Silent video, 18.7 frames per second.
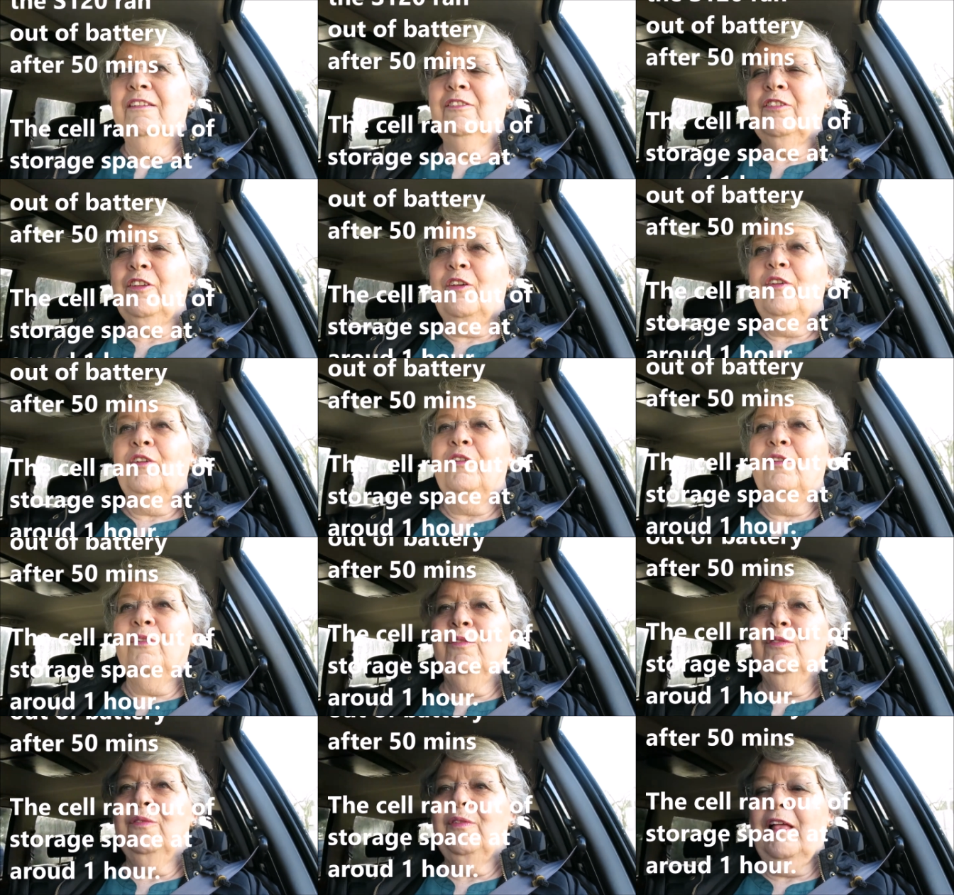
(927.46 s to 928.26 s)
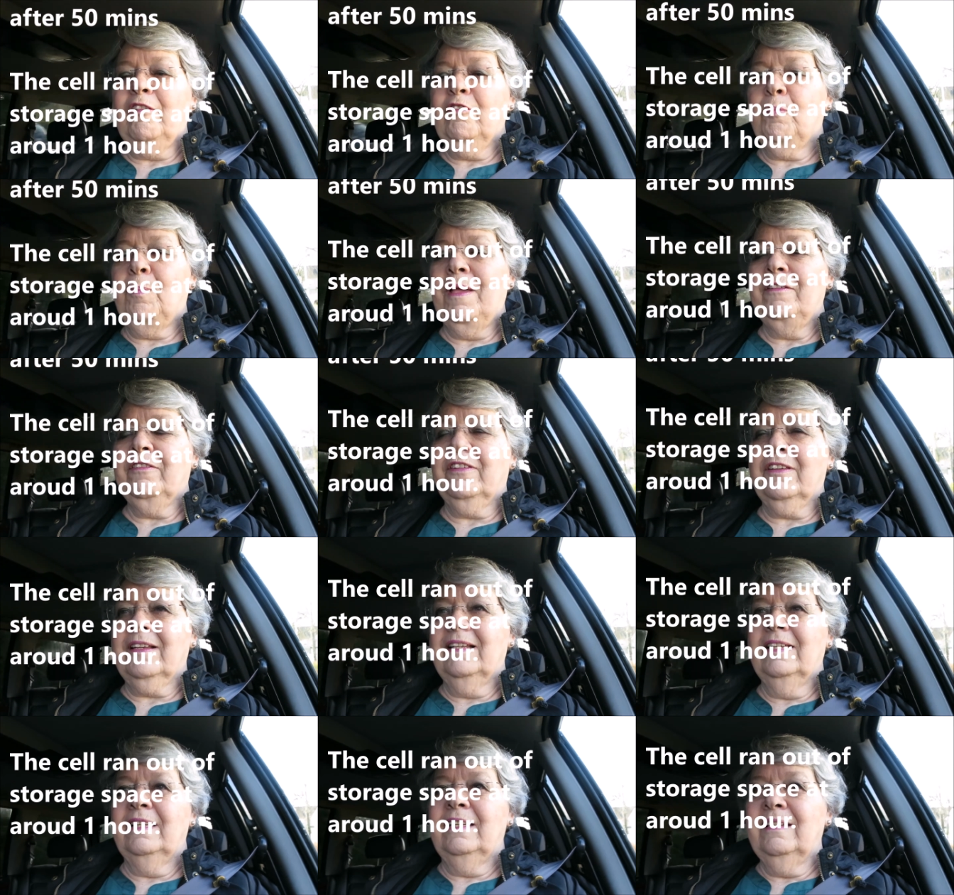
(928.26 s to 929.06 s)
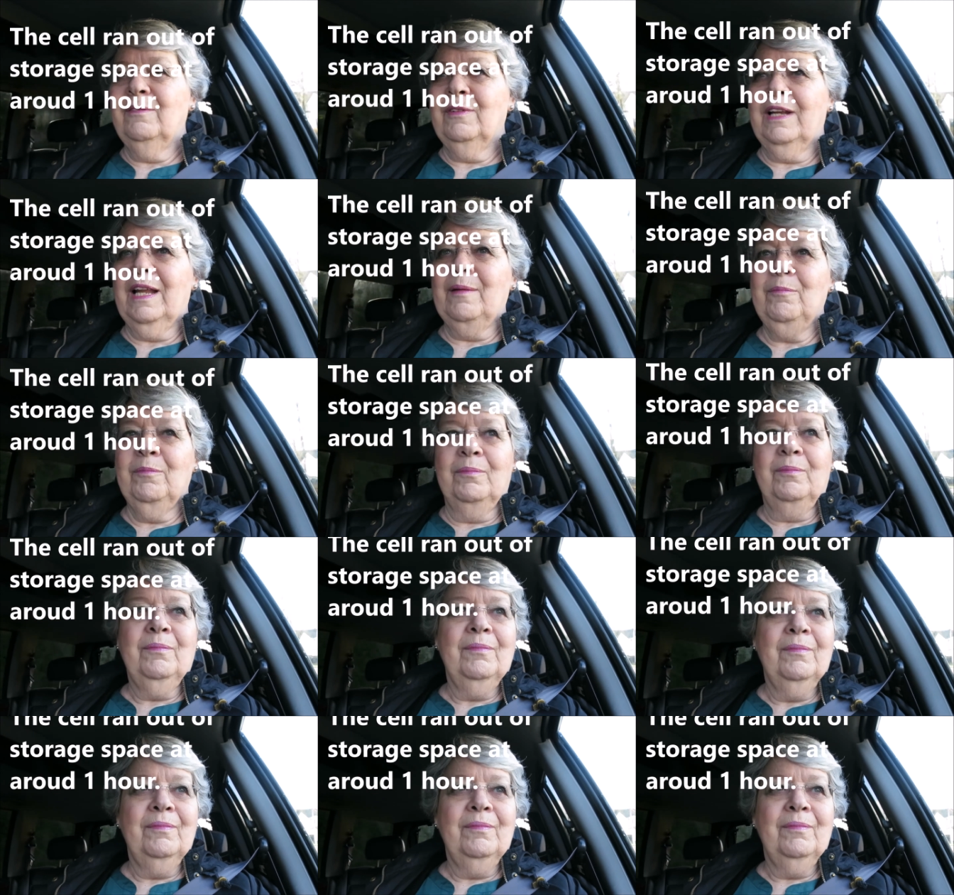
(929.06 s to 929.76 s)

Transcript: So that's basically what I'm